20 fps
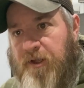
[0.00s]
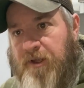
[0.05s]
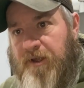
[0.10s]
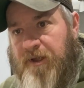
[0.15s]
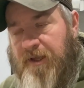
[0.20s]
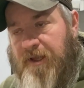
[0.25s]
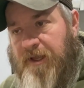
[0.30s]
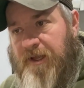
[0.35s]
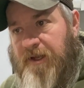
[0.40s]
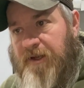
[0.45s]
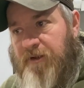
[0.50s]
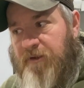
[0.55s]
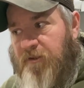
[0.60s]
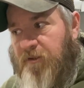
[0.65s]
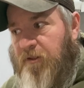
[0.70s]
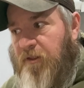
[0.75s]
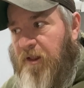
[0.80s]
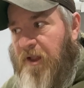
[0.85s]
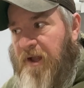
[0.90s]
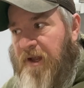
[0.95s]
and
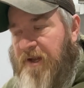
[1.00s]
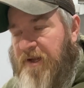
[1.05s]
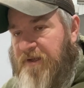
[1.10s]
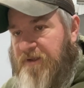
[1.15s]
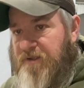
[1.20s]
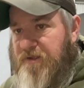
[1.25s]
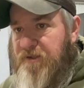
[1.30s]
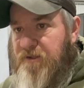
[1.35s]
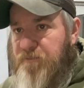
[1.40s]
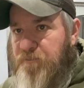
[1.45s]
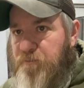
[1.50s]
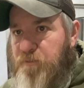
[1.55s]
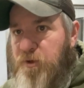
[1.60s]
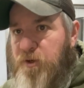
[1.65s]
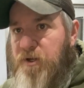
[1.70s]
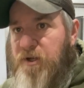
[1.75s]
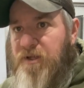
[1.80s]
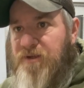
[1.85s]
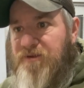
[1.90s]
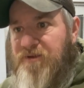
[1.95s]
light,
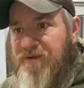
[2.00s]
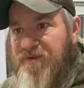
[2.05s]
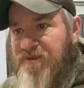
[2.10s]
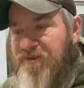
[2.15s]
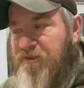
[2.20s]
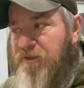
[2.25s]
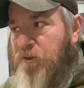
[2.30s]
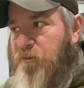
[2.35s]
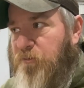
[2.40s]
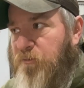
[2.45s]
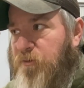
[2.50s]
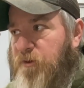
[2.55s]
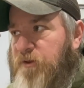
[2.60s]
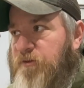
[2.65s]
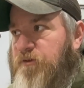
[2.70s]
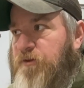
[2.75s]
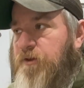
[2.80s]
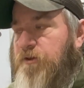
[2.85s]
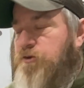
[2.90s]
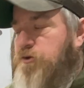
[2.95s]
but don't
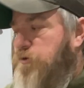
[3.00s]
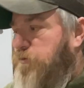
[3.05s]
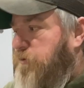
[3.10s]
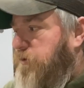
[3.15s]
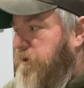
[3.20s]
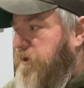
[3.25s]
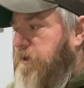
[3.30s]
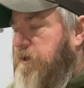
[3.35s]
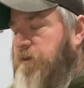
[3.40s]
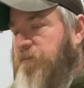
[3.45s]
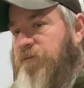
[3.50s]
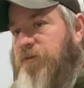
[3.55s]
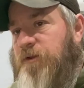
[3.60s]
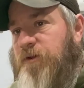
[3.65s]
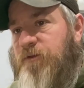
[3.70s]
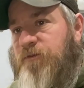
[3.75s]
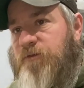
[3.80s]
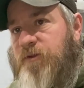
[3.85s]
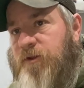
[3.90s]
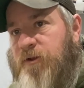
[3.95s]
risk it. You want to keep
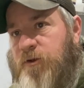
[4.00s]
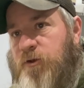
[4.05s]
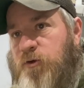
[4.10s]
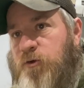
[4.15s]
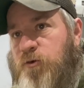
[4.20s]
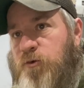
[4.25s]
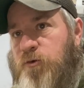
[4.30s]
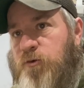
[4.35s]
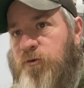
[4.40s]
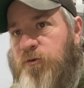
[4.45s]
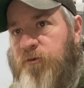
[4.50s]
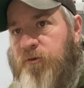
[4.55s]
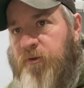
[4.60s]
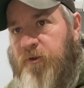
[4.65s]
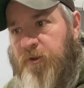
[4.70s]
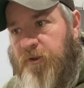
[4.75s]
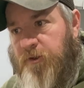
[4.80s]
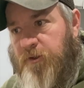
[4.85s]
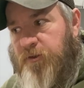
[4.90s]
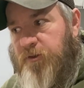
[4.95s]
this in a cool,
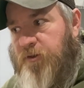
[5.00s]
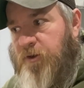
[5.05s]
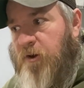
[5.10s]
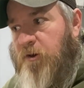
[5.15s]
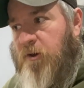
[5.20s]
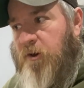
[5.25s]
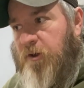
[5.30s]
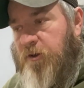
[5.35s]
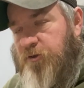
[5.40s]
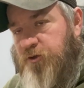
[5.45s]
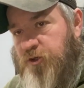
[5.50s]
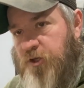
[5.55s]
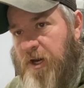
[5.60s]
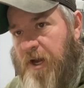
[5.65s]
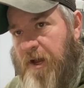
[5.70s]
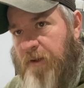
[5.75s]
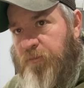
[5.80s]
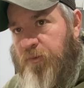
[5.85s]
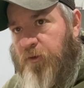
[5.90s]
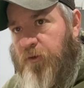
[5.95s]
dark,
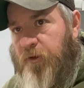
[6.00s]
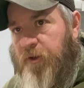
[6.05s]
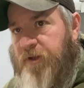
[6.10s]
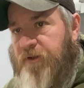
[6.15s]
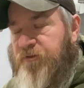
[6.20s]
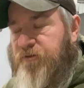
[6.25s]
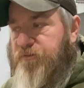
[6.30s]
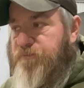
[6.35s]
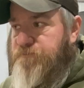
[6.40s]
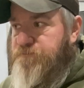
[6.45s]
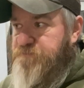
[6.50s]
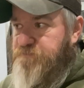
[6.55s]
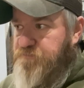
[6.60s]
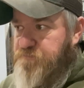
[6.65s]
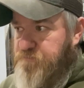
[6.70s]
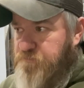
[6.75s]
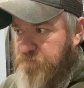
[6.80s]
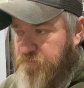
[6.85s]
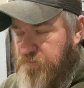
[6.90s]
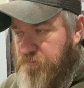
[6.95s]
dry place.
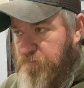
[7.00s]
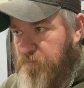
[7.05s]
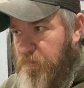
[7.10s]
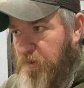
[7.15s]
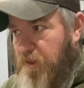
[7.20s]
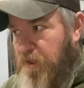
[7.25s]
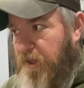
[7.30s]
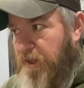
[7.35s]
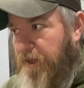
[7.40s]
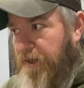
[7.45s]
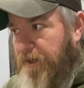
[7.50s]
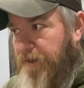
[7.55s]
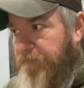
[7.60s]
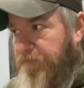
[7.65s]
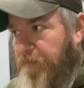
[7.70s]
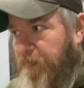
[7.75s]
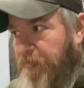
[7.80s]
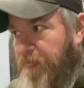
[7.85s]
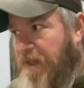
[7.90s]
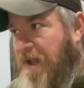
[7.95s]

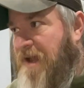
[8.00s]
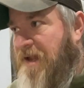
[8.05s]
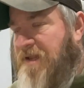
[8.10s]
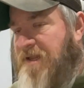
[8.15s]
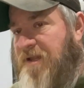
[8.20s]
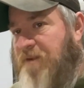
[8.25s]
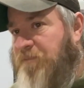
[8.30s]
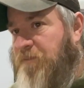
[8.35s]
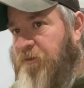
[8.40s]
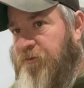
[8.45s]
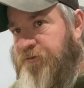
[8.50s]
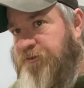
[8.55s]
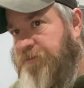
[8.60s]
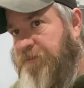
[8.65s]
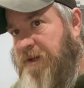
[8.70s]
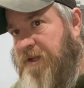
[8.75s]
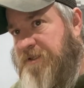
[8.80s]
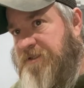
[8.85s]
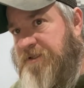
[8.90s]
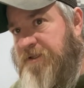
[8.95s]
I keep most of
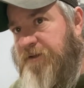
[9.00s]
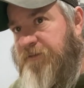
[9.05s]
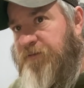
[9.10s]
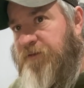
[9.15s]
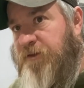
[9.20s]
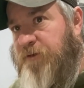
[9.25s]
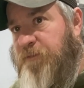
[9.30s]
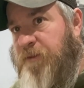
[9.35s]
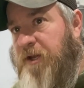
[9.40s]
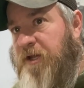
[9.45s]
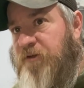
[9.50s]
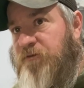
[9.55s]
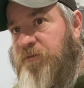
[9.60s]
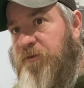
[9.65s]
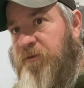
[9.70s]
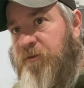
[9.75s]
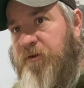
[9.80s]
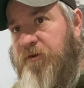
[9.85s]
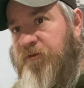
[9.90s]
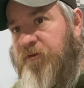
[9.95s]
my stuff in the
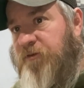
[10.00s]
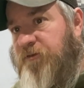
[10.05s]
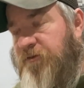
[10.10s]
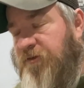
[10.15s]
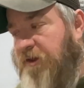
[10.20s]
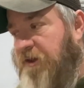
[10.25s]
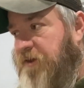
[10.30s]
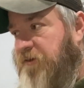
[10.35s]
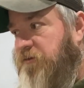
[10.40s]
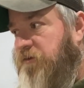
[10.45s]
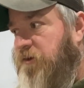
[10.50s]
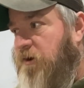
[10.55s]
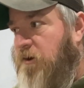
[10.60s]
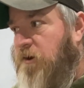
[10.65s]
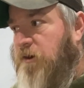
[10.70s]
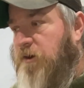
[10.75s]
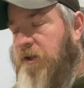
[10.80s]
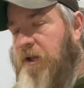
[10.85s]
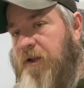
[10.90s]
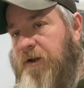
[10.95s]
basement because it stays
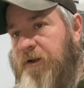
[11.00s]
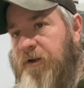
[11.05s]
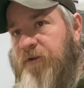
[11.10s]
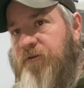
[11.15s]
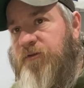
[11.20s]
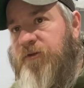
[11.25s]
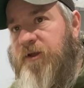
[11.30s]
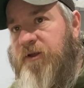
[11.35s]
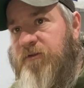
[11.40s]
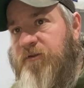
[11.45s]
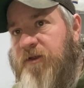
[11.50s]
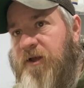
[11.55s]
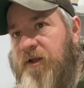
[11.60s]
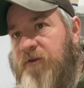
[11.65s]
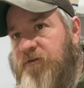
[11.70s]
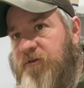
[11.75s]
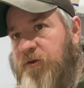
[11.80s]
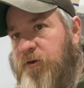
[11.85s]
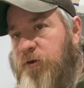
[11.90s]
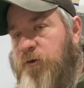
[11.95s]
dark down here. It stays
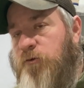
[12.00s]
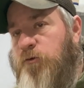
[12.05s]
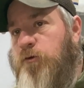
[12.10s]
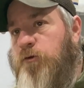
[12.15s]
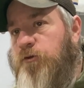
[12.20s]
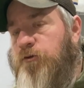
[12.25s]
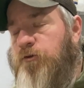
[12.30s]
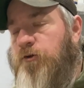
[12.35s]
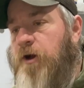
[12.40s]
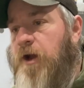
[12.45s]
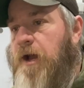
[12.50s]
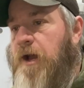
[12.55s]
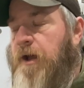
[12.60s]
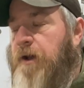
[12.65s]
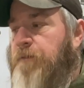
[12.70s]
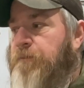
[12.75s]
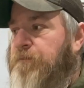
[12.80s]
nice and cool and dry,